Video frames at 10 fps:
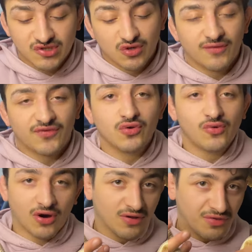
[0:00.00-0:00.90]
So if you
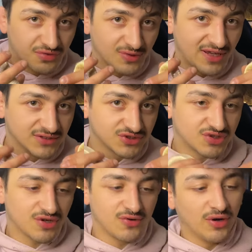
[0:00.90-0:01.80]
are a three inch
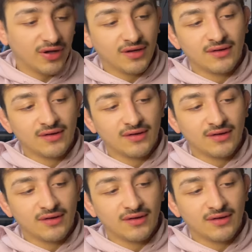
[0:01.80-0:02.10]
toad,